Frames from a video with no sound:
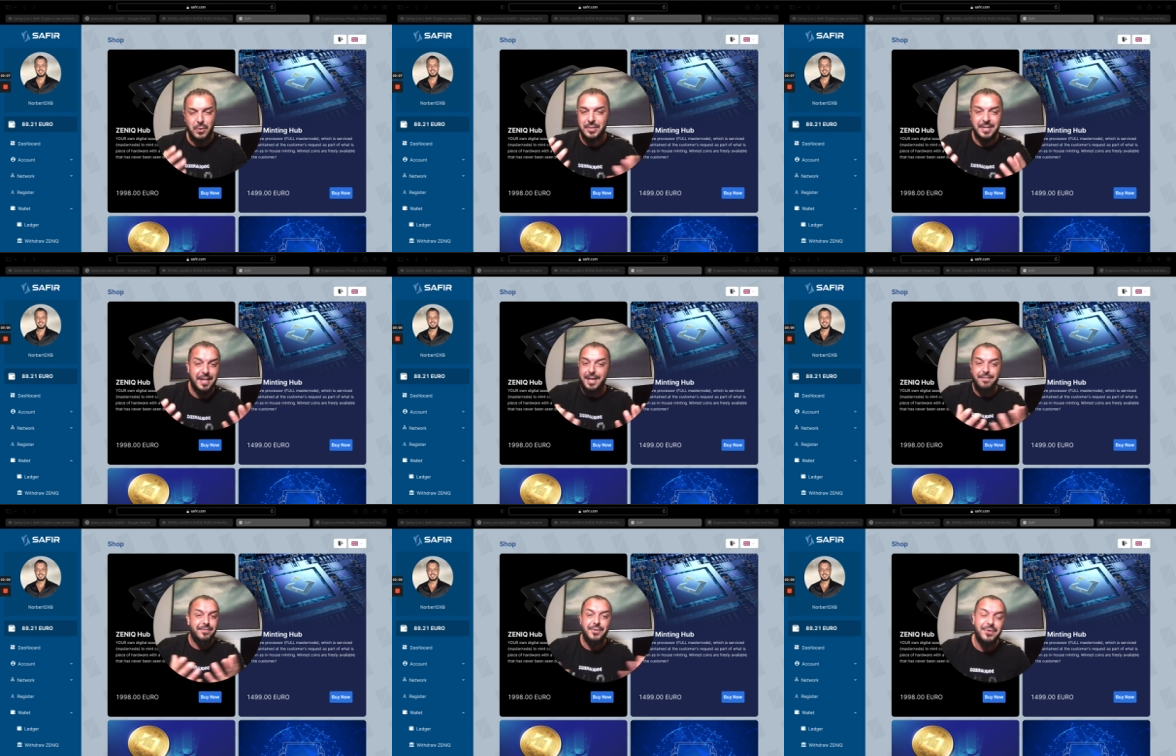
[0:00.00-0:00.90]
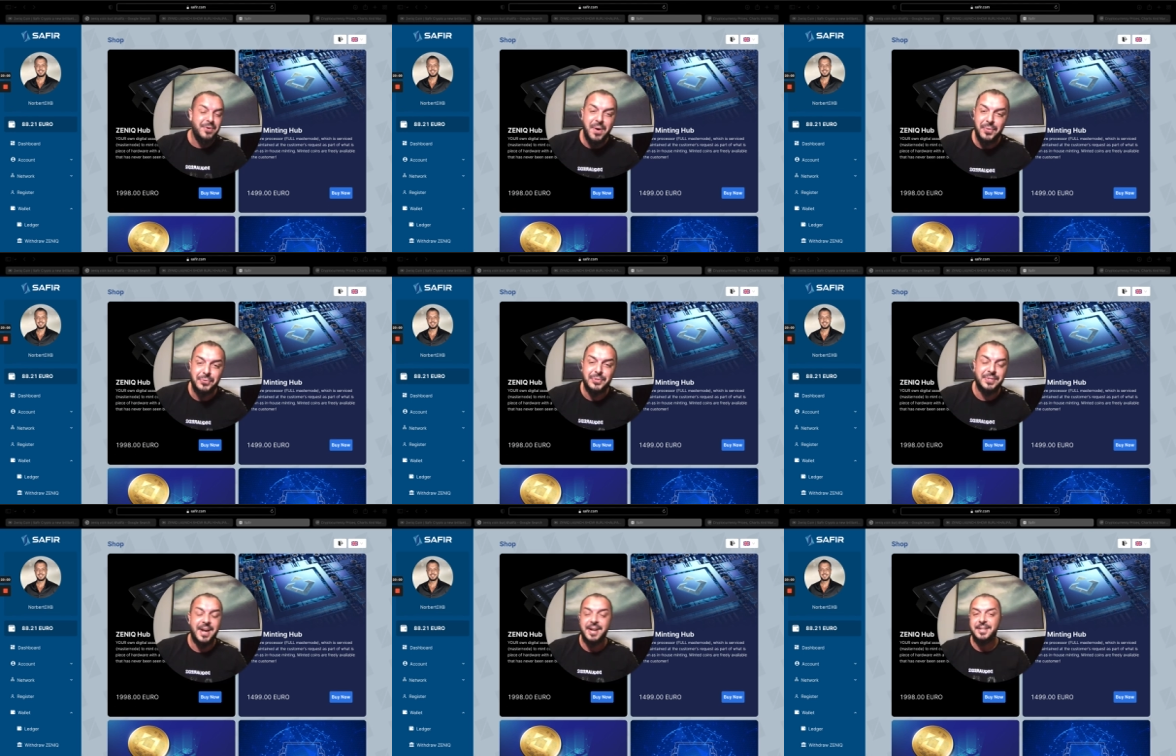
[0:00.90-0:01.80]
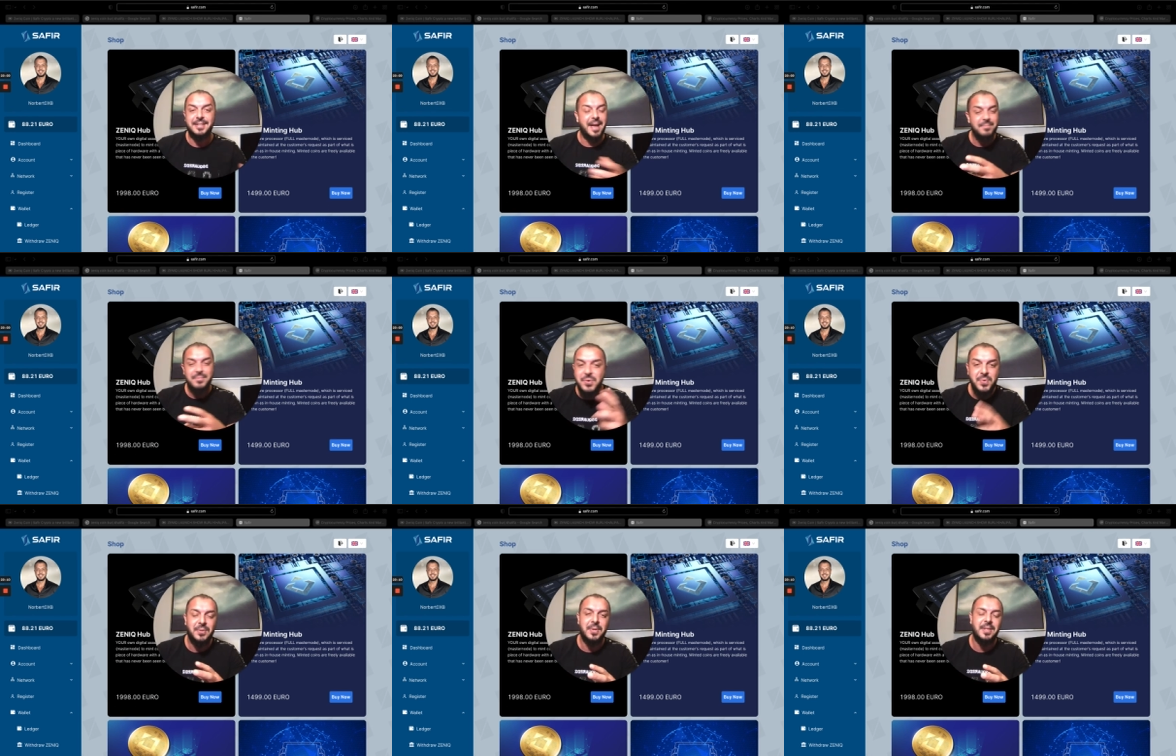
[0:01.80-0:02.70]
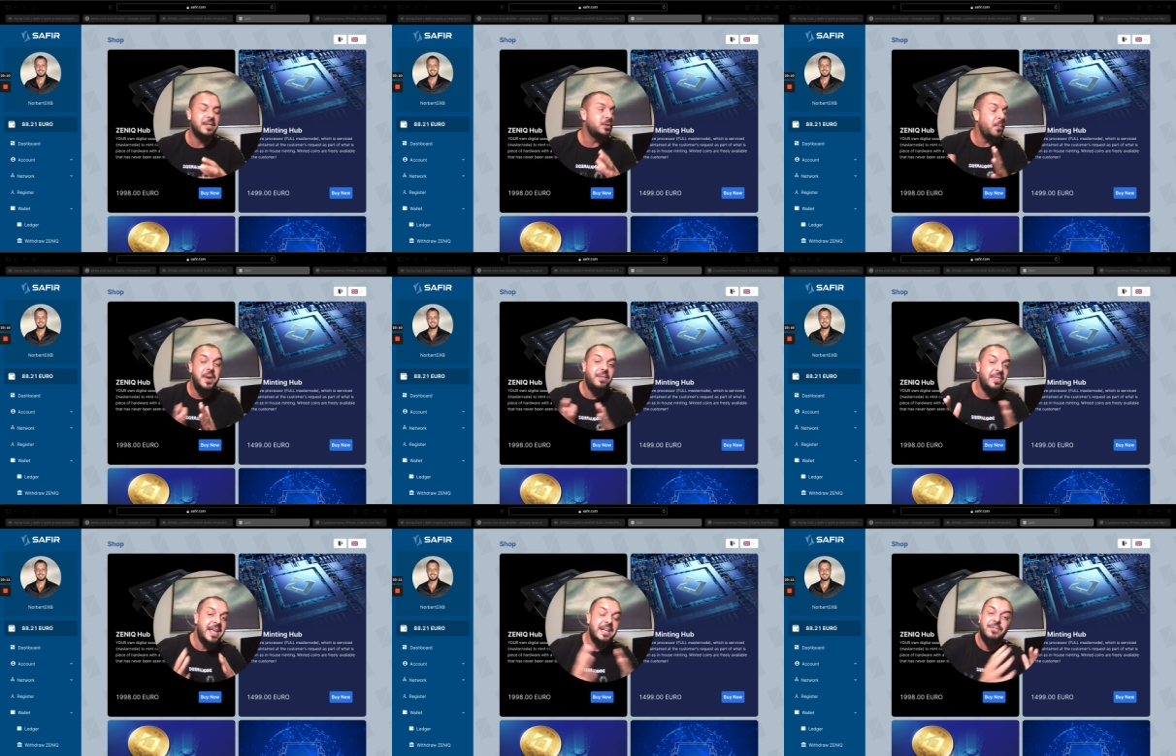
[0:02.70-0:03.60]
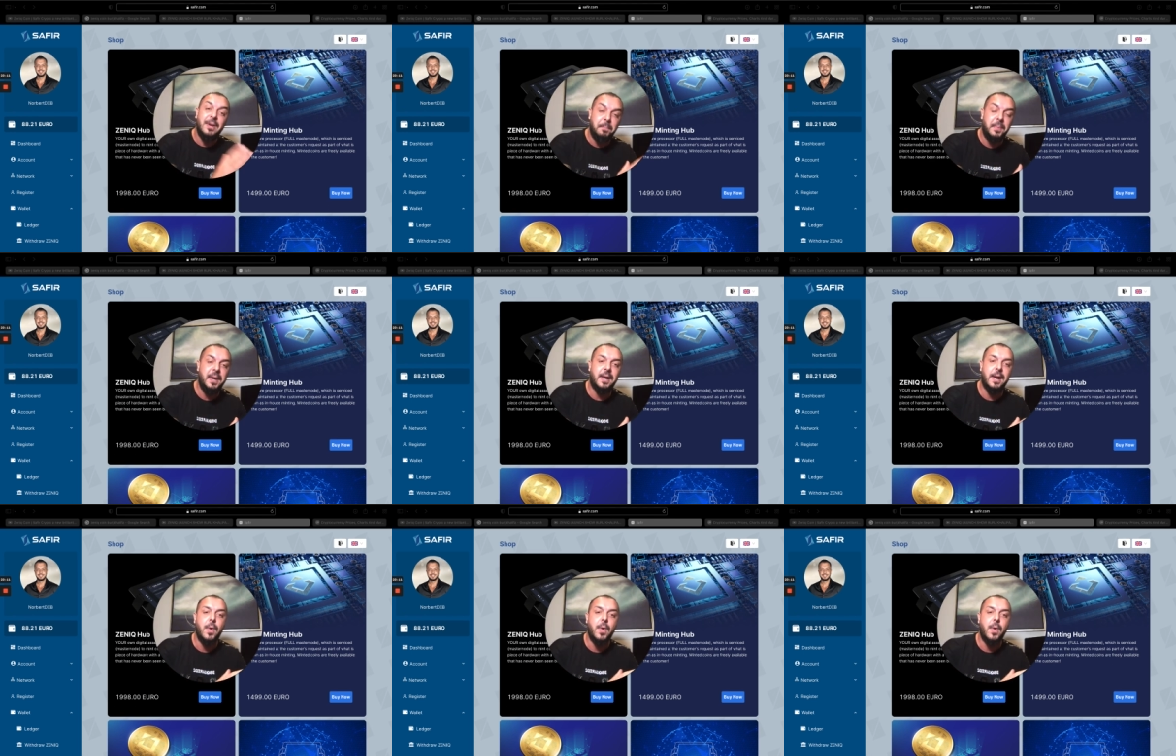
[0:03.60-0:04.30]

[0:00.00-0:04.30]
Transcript: I even don't know how to start it. I'm new into it, and so many things will appear now.